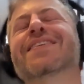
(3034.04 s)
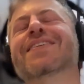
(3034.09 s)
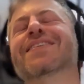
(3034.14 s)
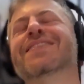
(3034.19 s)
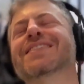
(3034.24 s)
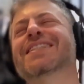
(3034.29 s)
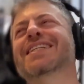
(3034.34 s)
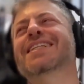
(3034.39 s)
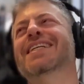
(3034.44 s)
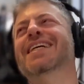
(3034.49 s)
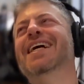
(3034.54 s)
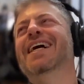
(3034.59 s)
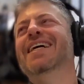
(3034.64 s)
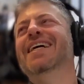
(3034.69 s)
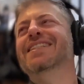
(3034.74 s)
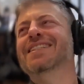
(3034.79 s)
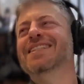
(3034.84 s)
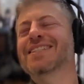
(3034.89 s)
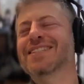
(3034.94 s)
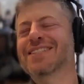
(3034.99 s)
was I going to
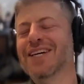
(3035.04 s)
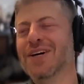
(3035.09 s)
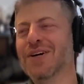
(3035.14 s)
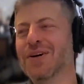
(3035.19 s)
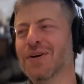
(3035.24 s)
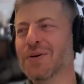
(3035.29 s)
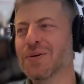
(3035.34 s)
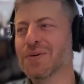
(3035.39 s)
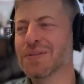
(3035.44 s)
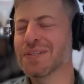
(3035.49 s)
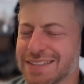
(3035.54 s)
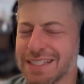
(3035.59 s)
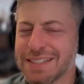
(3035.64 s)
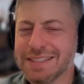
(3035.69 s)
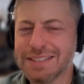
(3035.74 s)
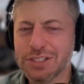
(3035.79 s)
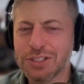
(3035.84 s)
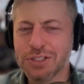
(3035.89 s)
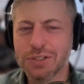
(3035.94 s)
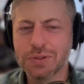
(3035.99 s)
ask? So
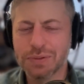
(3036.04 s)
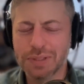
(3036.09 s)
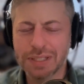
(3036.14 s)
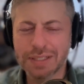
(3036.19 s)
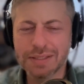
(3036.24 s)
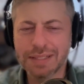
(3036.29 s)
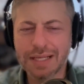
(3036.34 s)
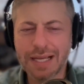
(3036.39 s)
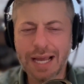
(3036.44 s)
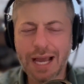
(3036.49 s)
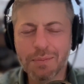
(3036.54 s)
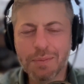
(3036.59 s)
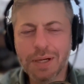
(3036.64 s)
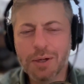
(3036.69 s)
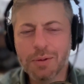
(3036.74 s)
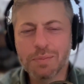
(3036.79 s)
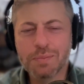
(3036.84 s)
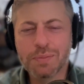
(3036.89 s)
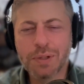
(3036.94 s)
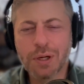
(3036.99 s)
did you, and how
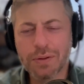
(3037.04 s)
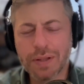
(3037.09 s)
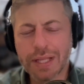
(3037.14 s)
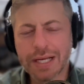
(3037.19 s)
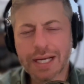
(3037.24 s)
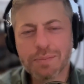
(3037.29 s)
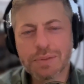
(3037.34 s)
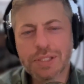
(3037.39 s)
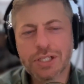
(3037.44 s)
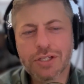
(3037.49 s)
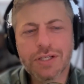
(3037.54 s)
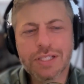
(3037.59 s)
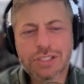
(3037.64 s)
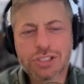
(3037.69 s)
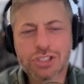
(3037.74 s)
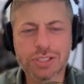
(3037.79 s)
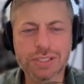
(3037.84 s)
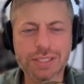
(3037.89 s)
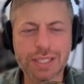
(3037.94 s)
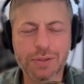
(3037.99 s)
about, like, I'm curious,
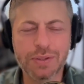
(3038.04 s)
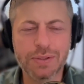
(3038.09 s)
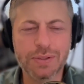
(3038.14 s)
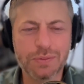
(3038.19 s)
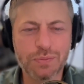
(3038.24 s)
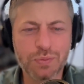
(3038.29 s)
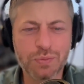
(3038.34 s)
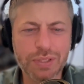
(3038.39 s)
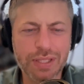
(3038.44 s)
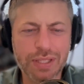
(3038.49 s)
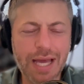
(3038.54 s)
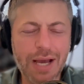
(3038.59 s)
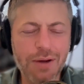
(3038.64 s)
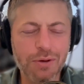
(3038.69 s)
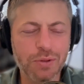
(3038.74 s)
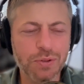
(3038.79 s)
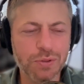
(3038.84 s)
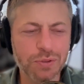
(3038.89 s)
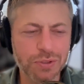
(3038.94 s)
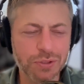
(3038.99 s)
just like with
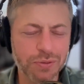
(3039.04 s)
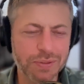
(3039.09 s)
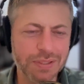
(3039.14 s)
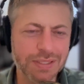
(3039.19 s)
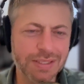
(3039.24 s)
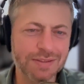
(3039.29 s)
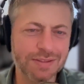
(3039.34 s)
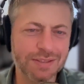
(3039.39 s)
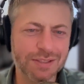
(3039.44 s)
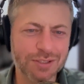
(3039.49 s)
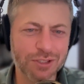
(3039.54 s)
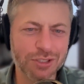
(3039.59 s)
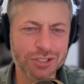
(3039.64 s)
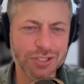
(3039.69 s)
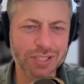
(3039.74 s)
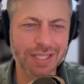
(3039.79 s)
Hulu and Searchlight